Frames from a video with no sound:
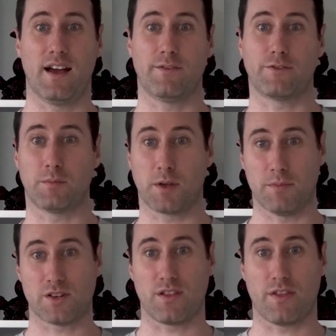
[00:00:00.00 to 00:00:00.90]
from
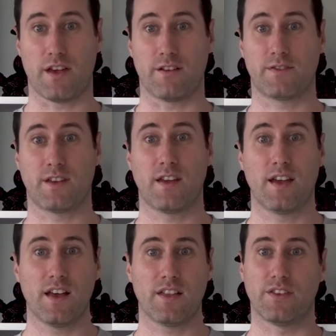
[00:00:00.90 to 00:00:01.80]
commission theft.
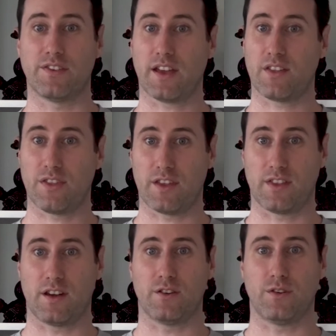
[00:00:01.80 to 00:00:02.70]
The second thing
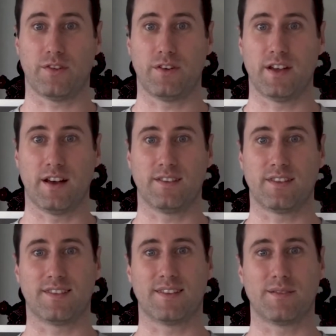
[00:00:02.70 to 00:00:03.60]
that it also does
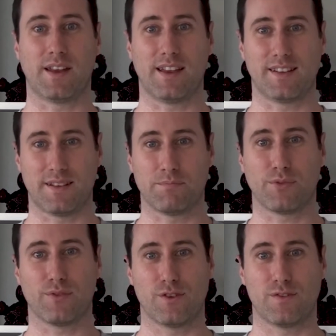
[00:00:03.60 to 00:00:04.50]
is it
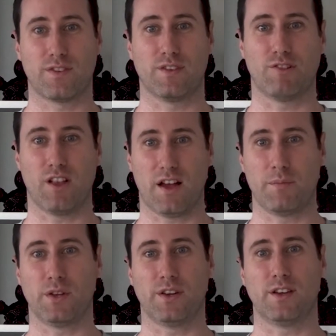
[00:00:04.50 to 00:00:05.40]
improves the
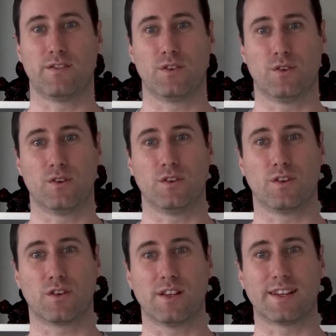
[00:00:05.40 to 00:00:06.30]
reliability of
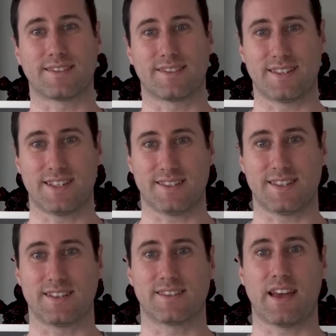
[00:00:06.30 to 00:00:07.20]
your click
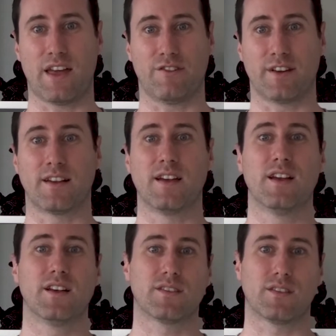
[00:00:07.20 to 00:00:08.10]
statistics gathering.
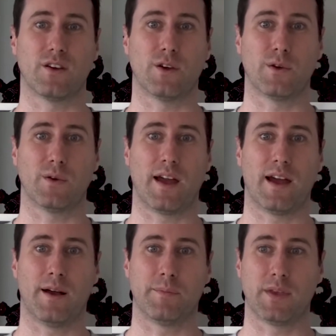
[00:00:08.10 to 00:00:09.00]

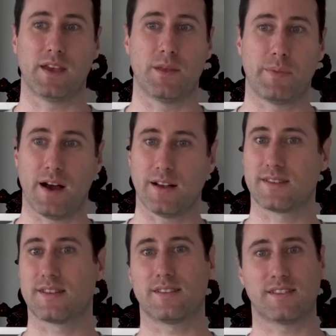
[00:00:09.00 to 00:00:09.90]
So in the
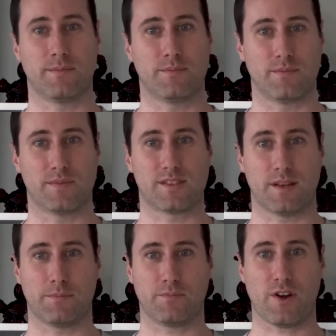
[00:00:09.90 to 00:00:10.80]
past, some
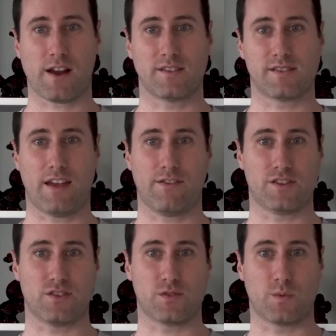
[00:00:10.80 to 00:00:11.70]
trackers have
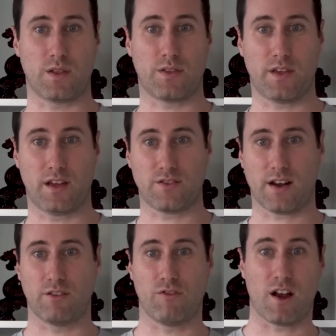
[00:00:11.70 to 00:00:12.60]
issues with
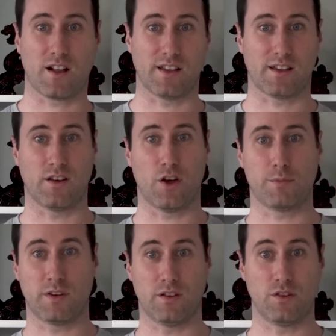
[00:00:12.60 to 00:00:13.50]
tracking right-click and
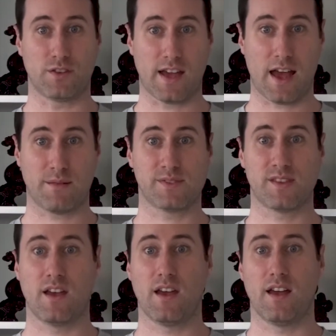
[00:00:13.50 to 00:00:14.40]
opening new tabs,
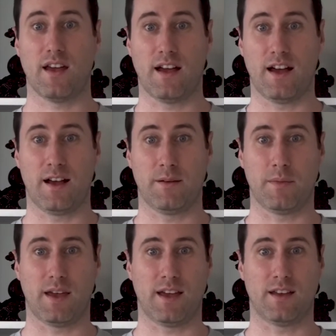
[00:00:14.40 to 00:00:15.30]

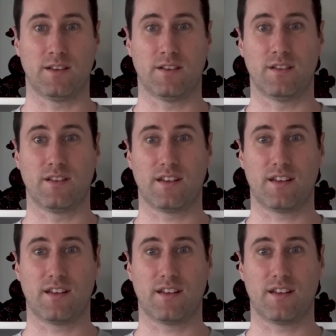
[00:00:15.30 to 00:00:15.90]
and